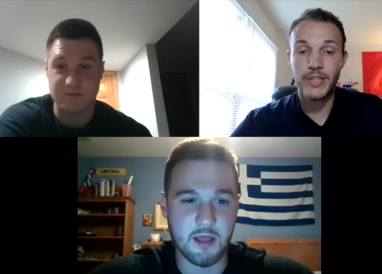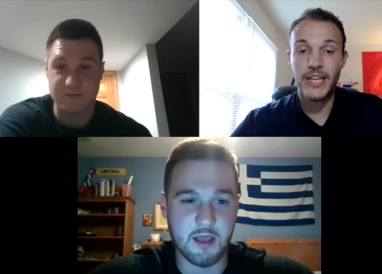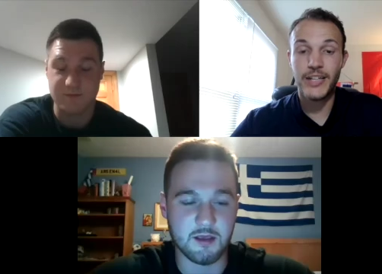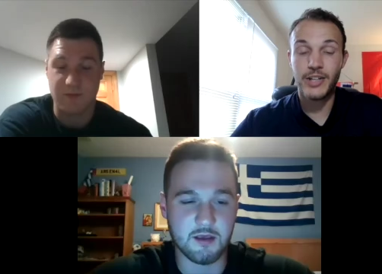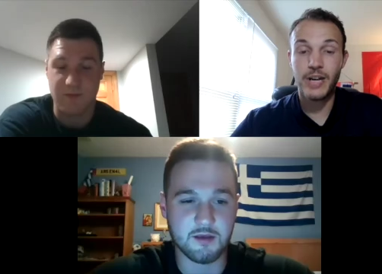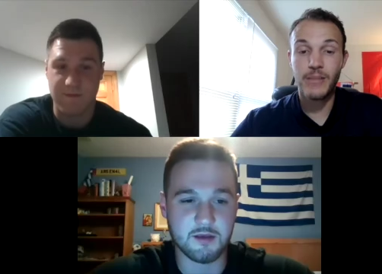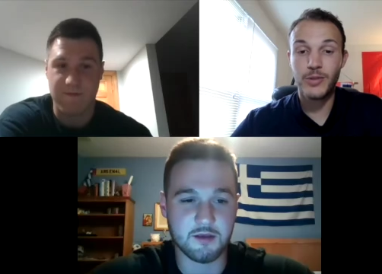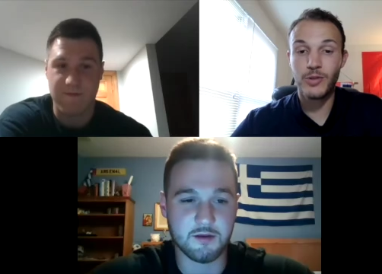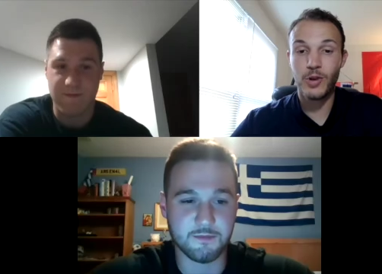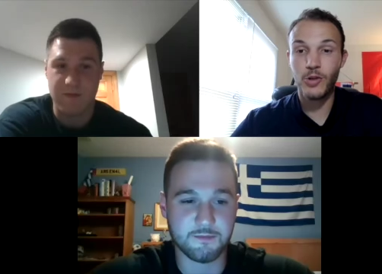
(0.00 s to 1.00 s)
Speaker 1: like,
Speaker 2: you're up
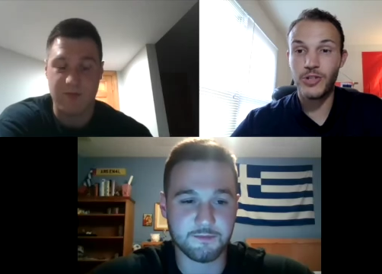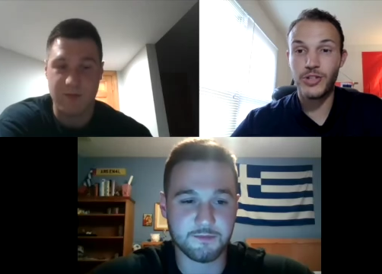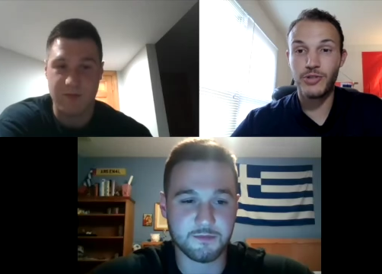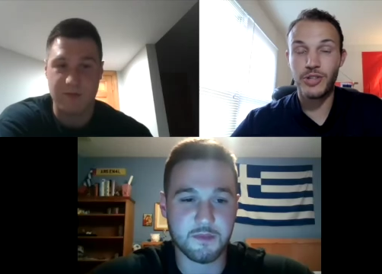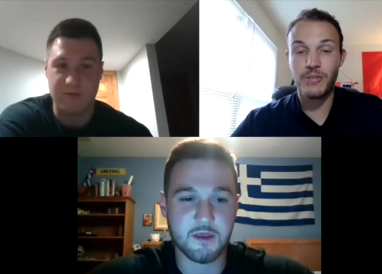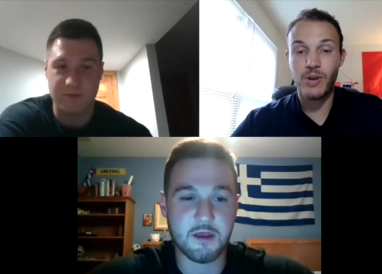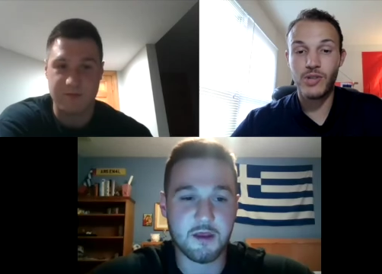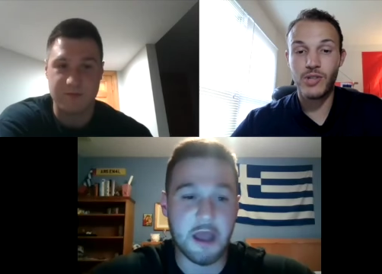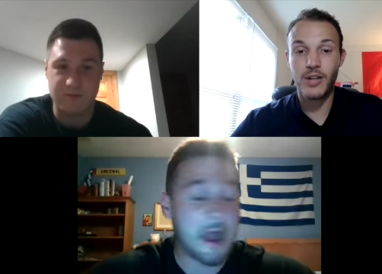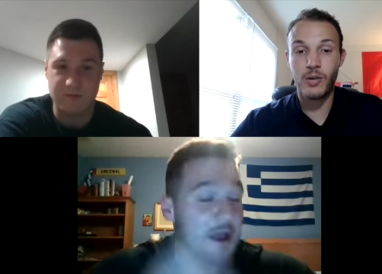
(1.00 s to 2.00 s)
two goals and you look the
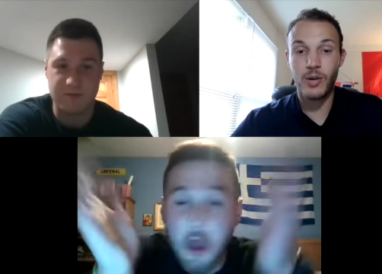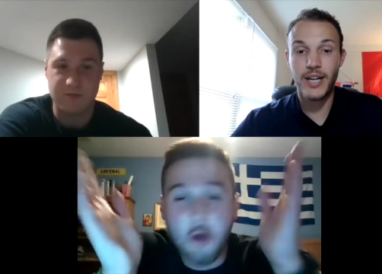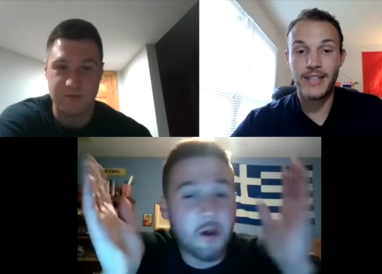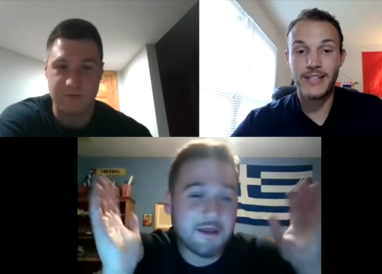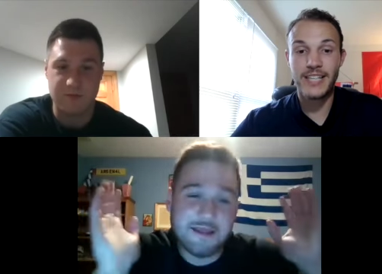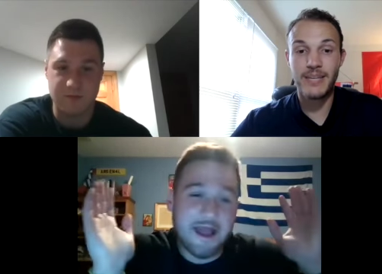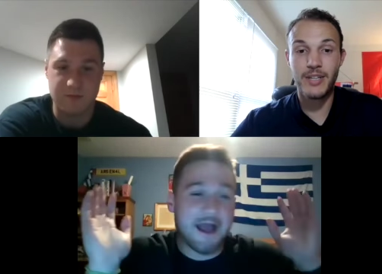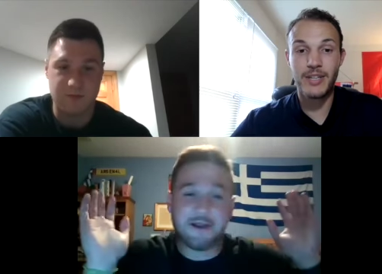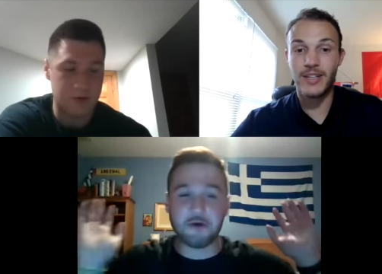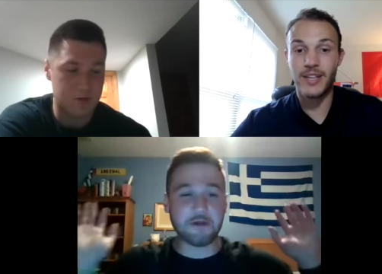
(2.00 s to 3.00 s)
most. I know.
Speaker 1: Yeah, I
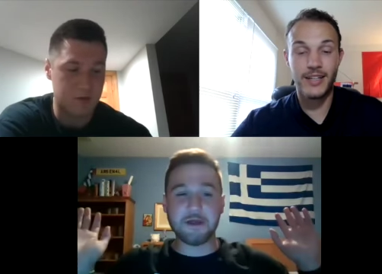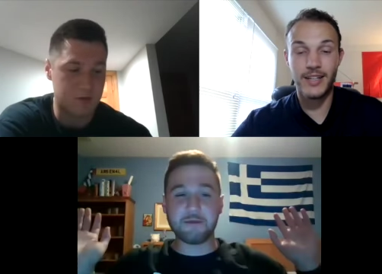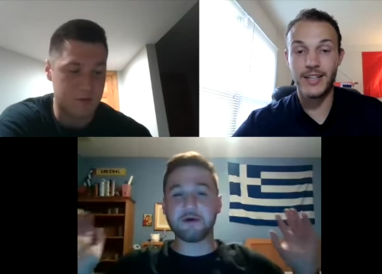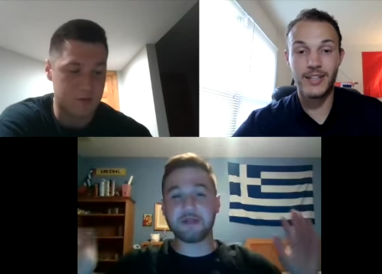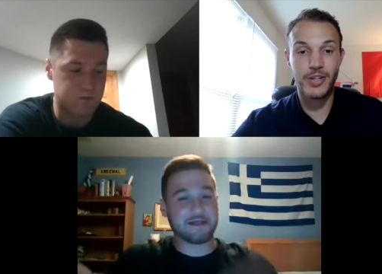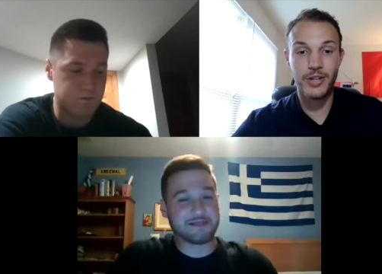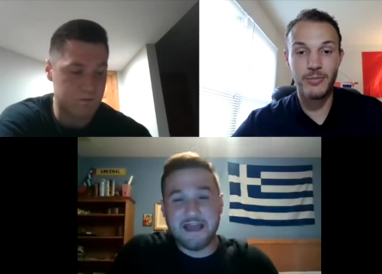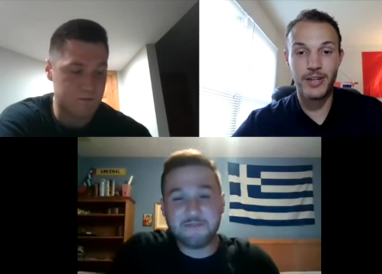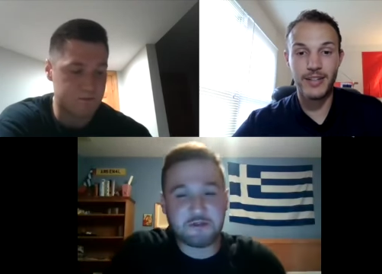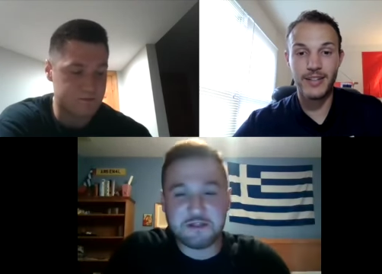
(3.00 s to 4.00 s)
don't. But like,
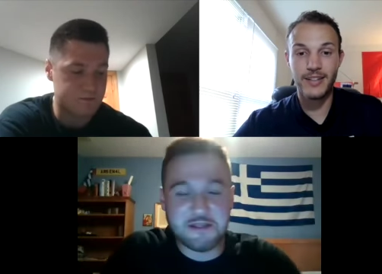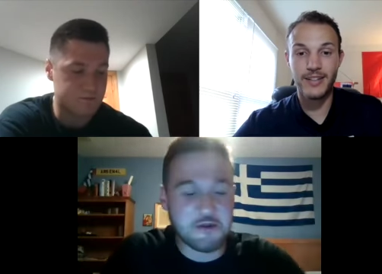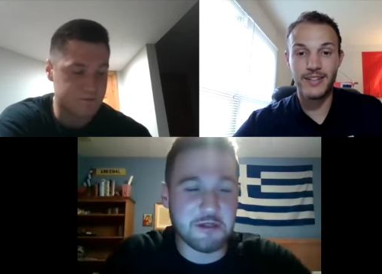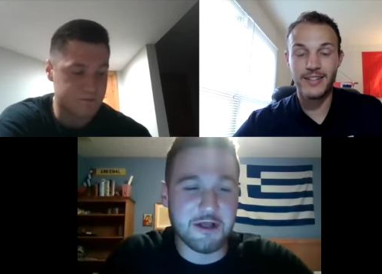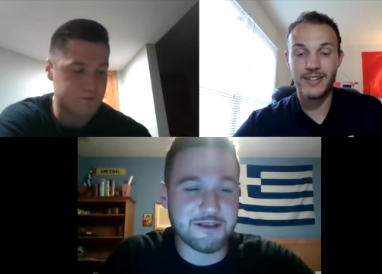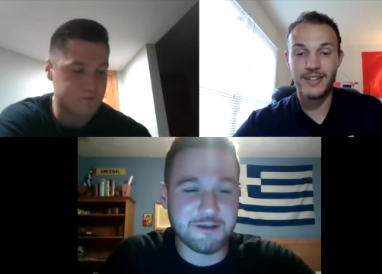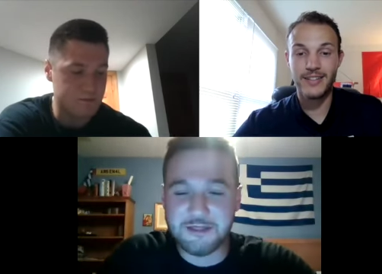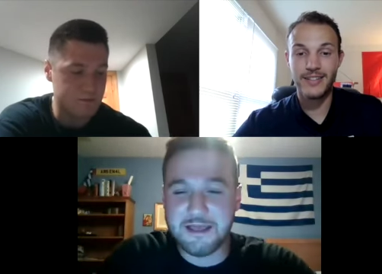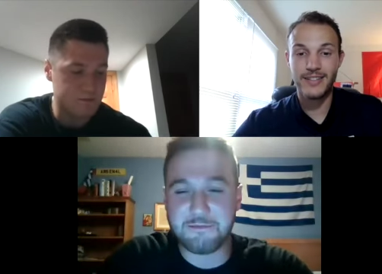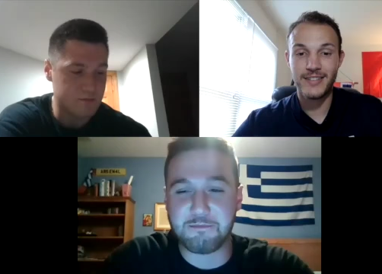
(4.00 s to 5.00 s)
thankfully they were like
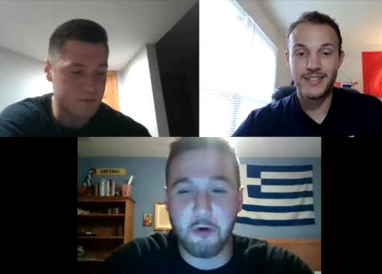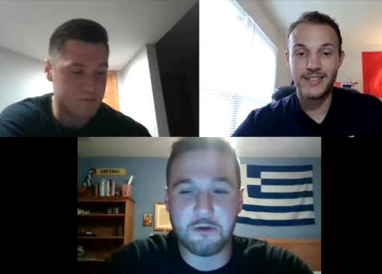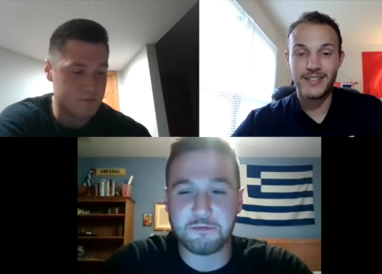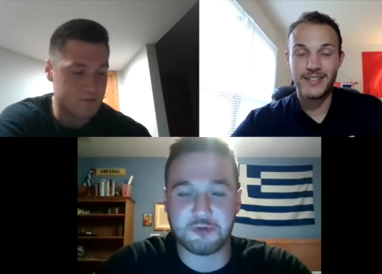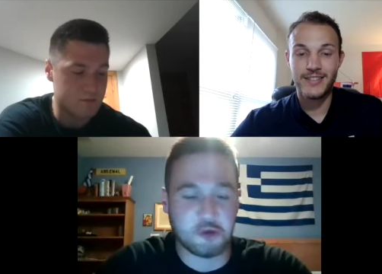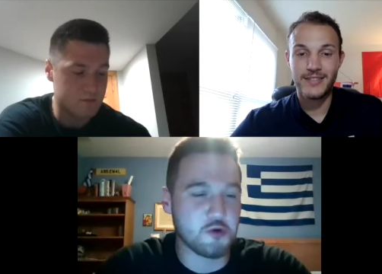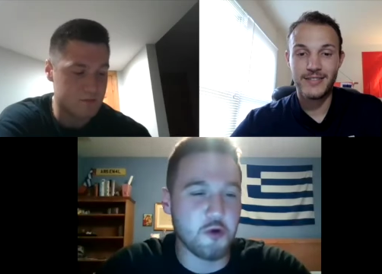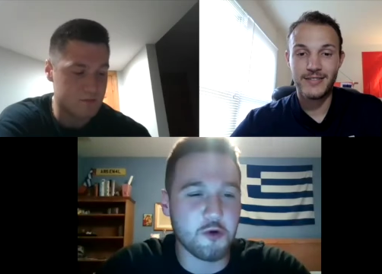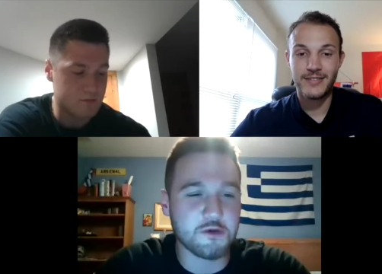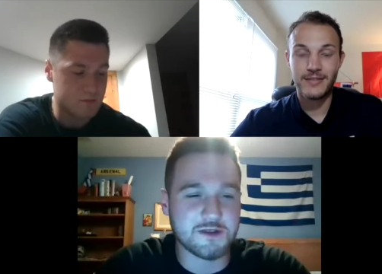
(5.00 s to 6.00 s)
they pulled two
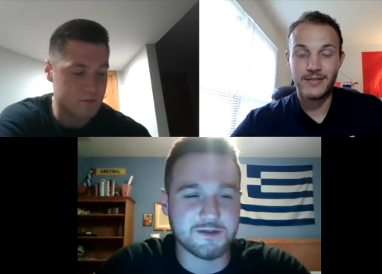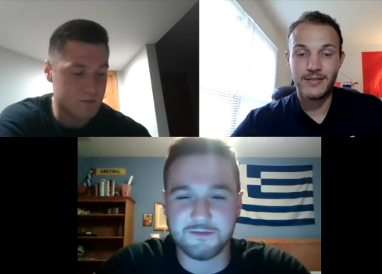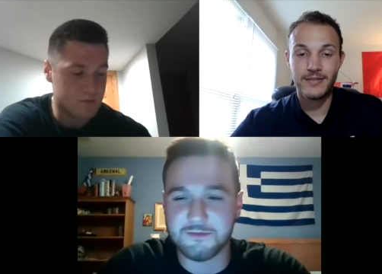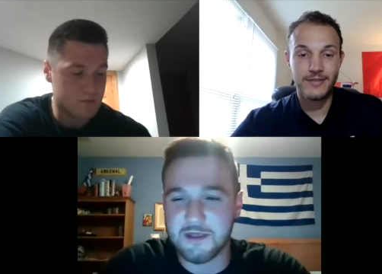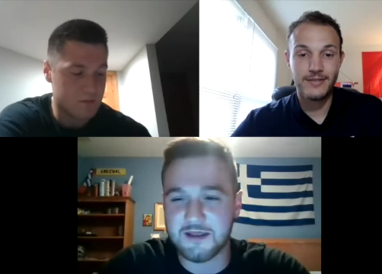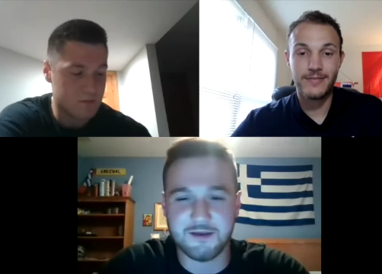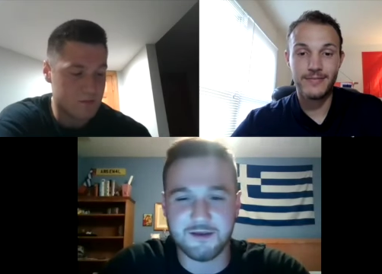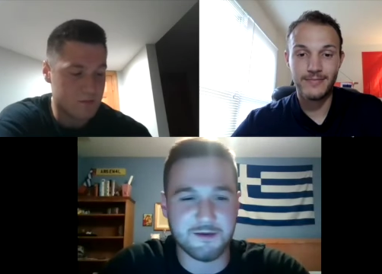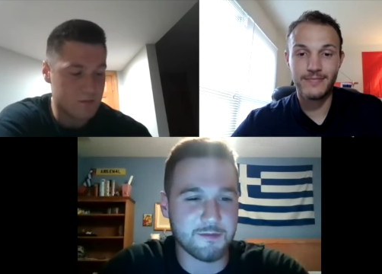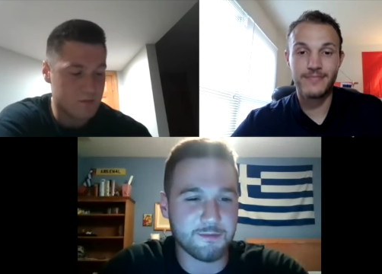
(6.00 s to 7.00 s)
goals in
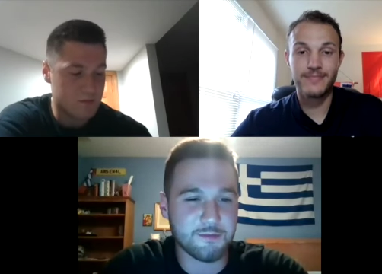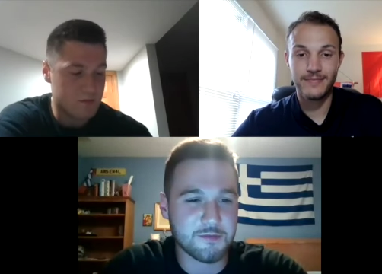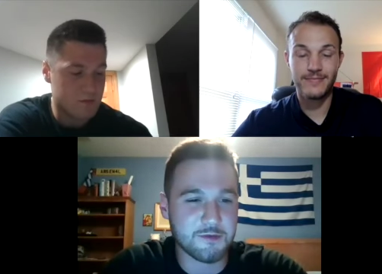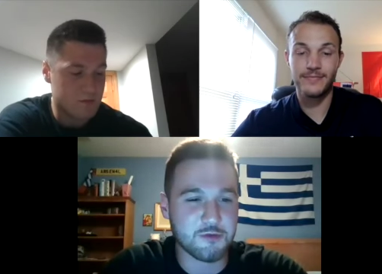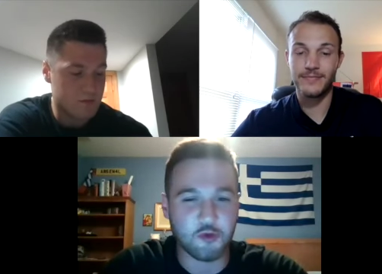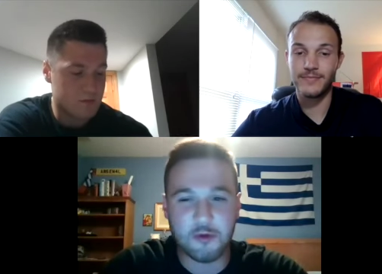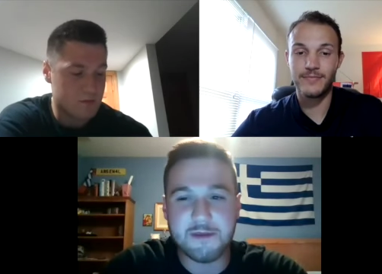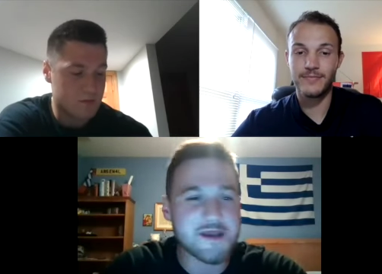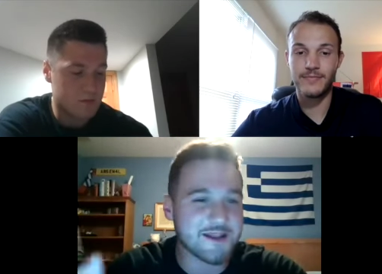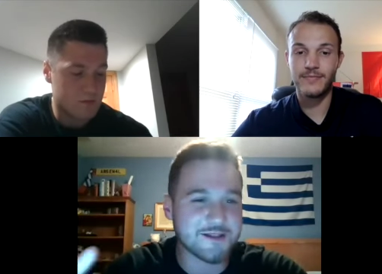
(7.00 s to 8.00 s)
in three
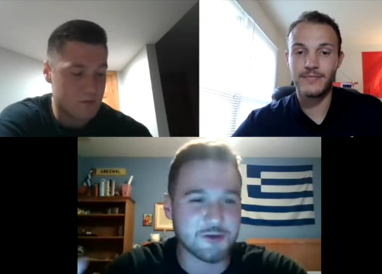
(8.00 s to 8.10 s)
minutes or